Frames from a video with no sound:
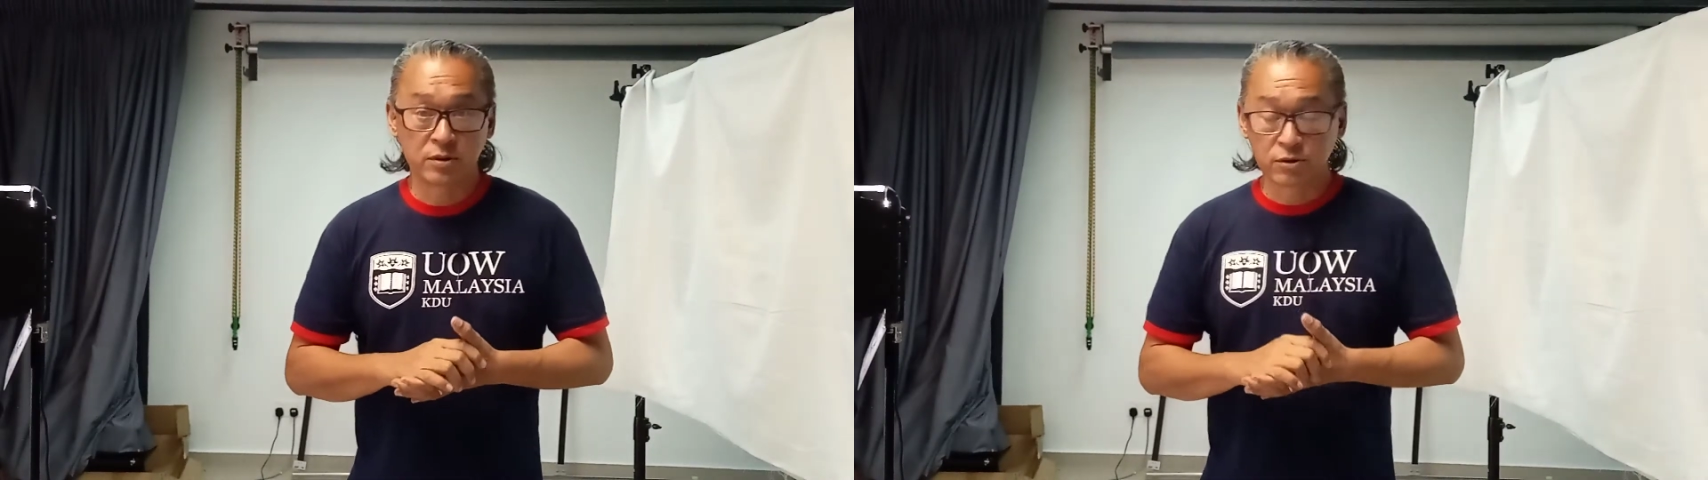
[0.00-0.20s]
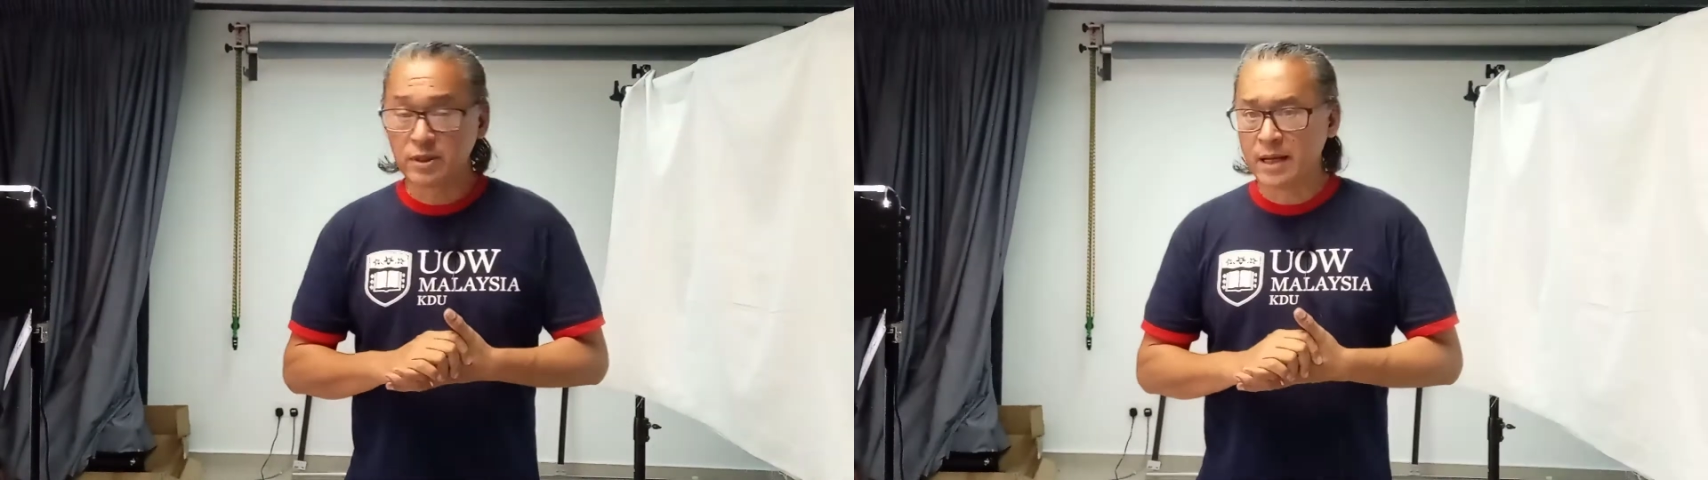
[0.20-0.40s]

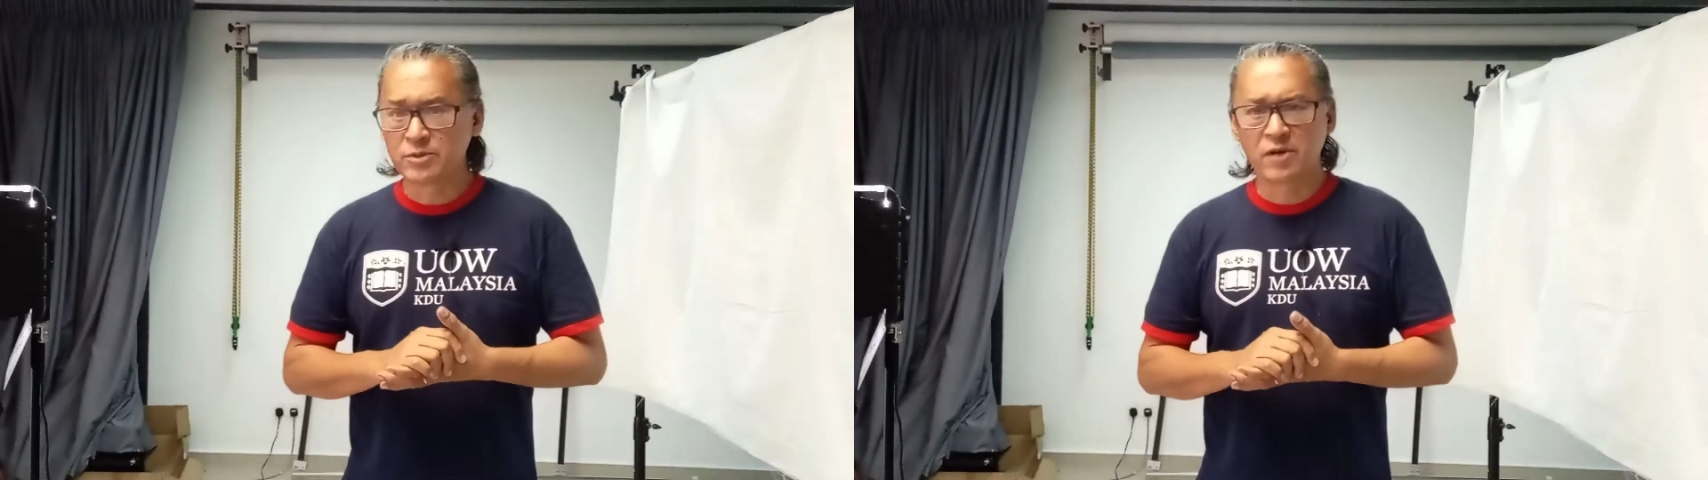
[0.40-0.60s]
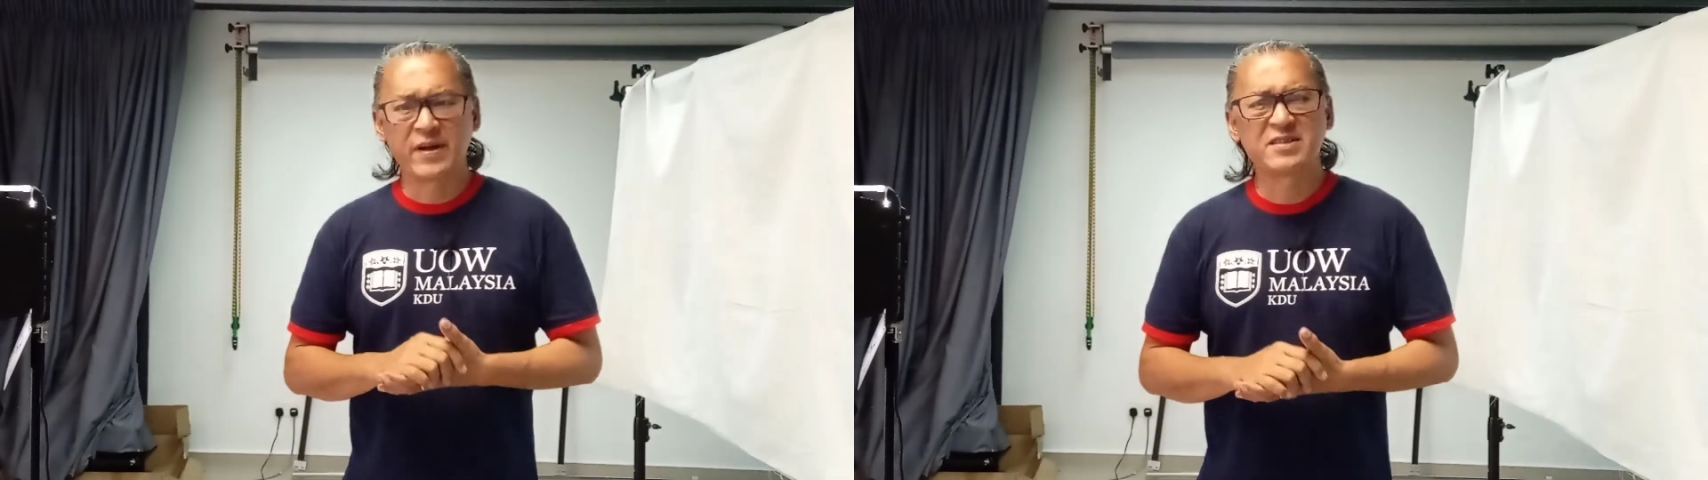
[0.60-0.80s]
Those
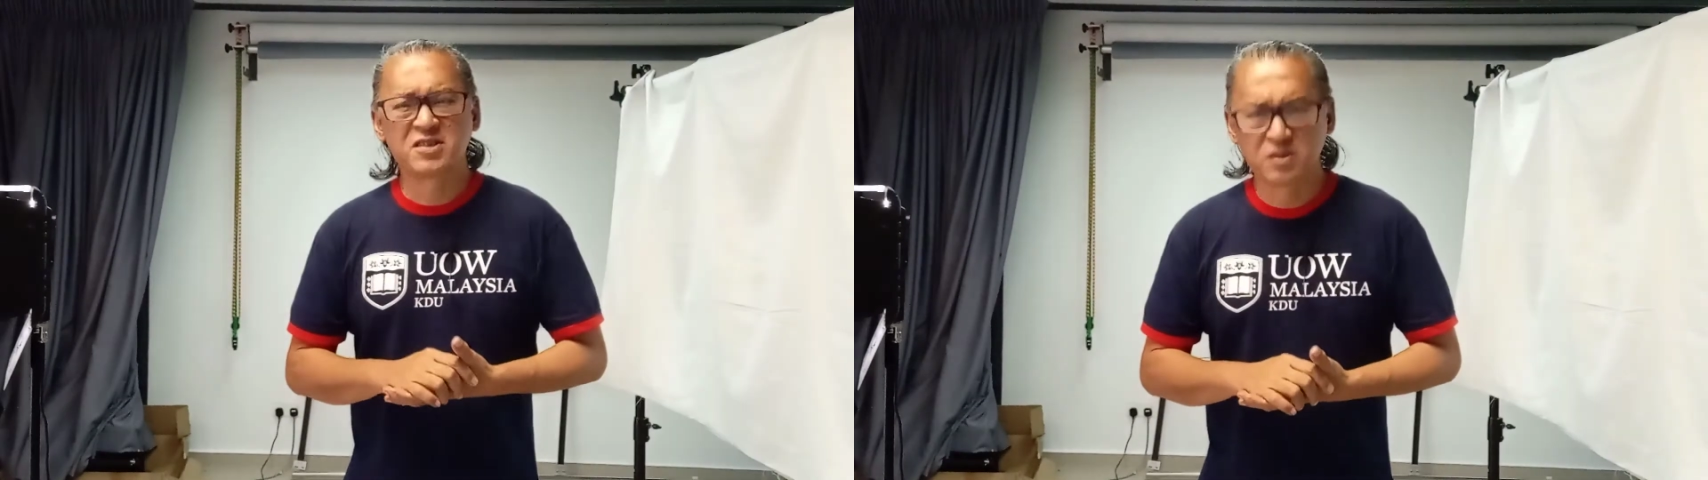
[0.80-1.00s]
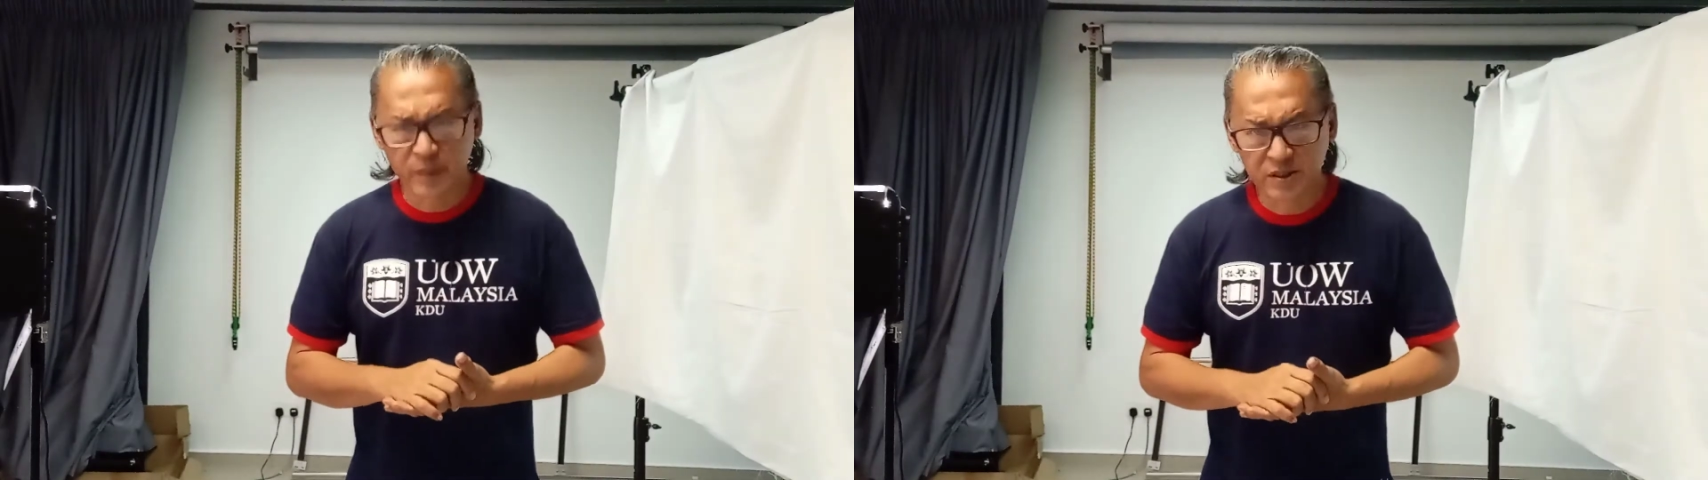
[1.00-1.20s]
lamps are
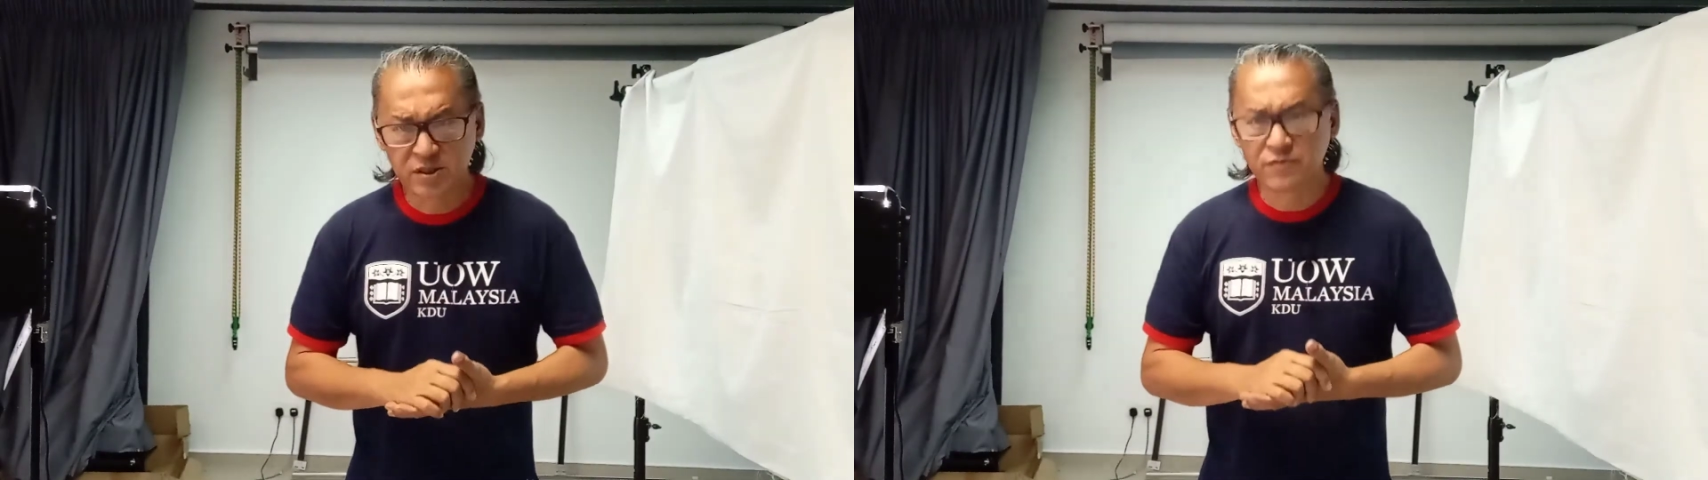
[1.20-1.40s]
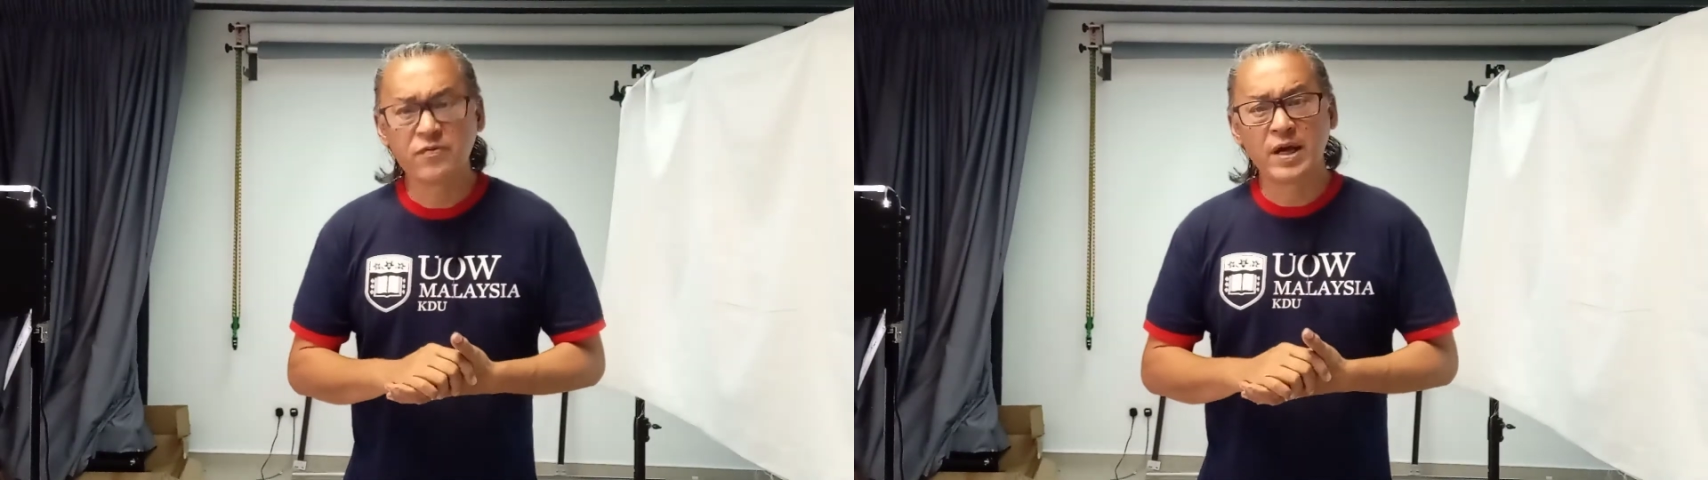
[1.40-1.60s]

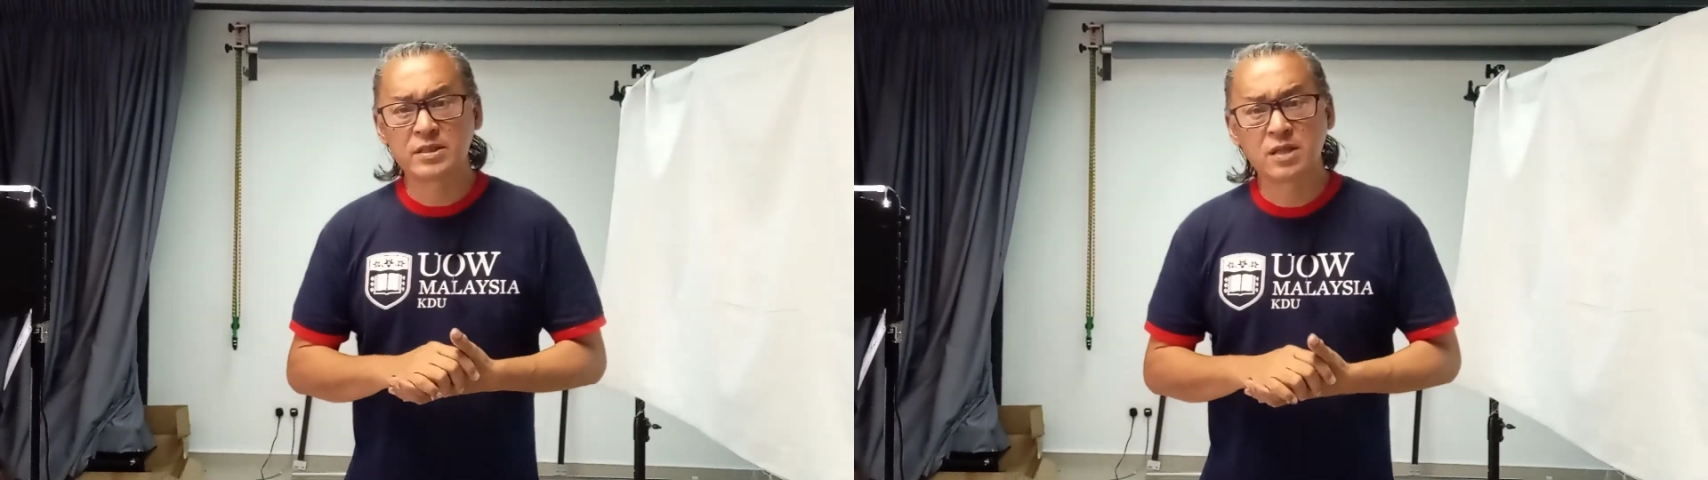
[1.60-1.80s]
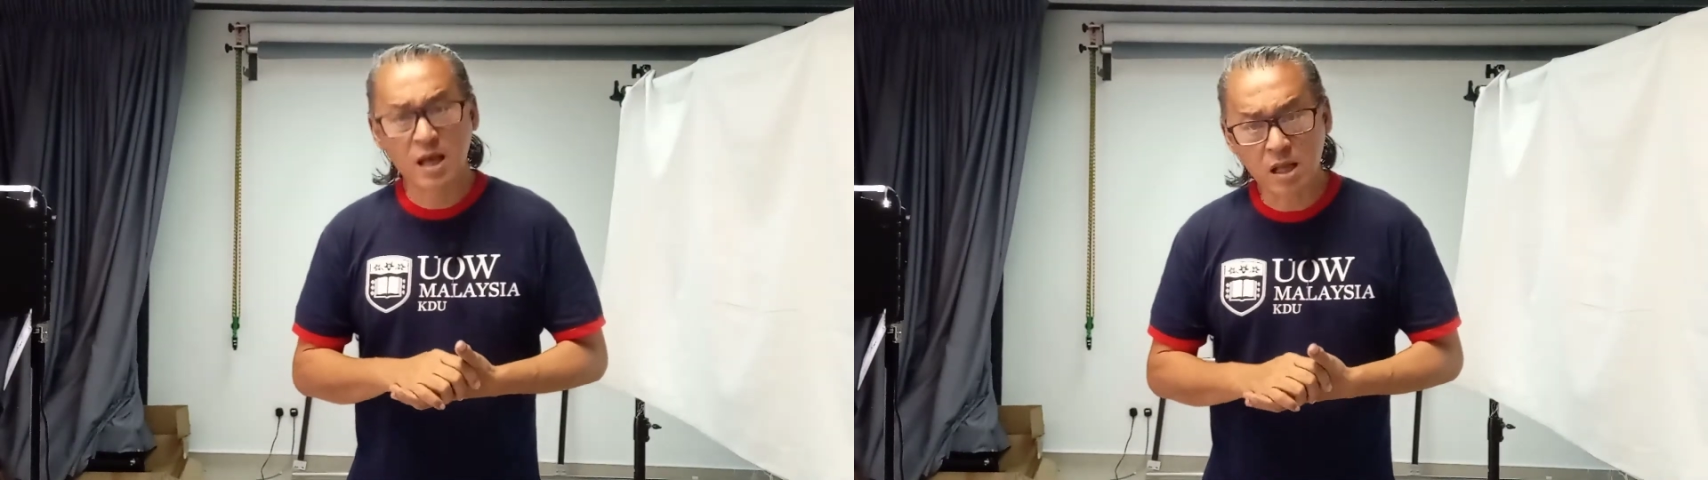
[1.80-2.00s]
expensive
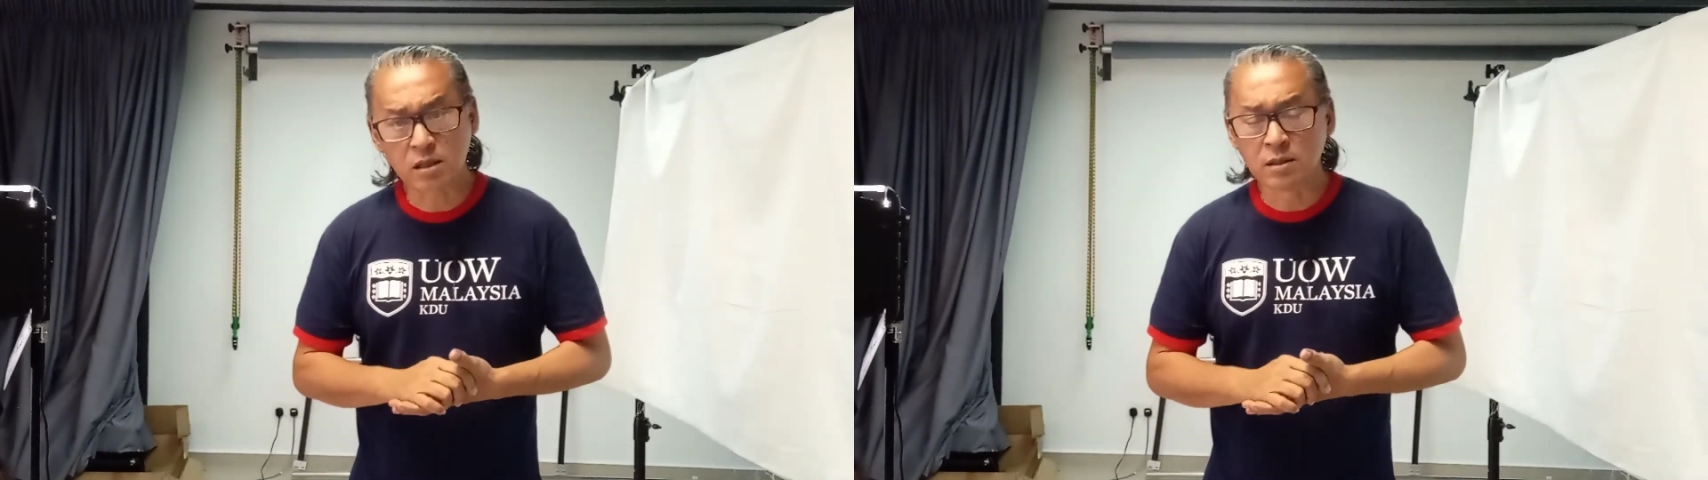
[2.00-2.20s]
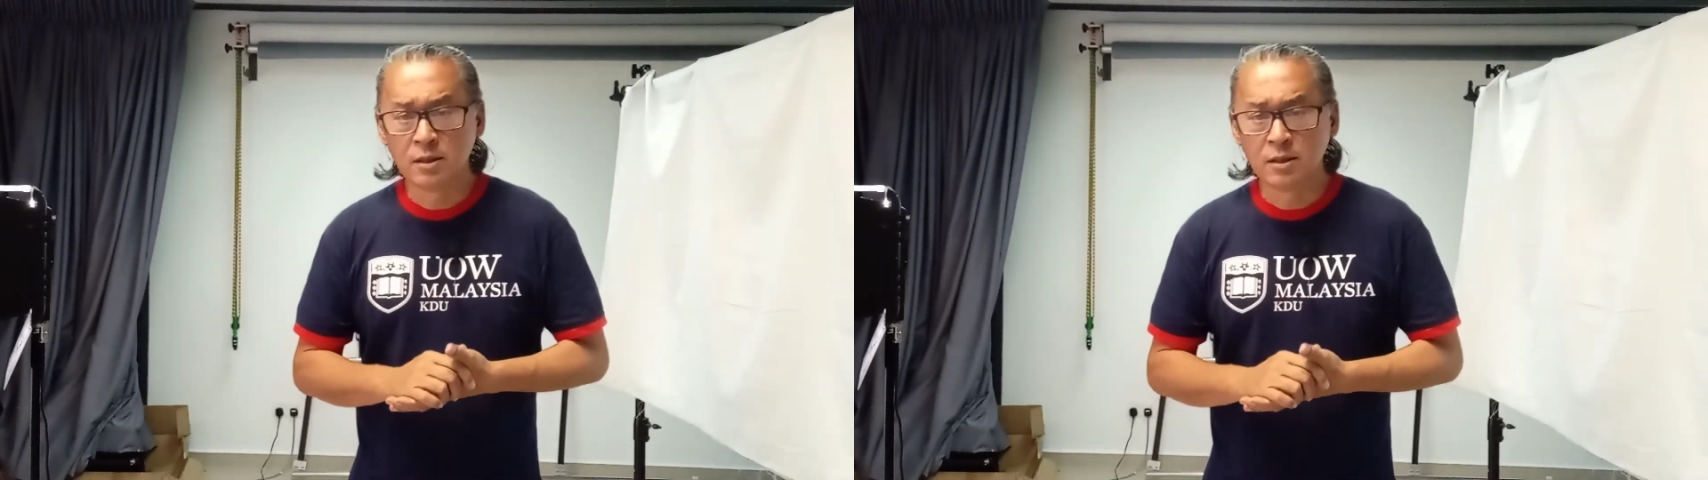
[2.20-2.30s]
as hell.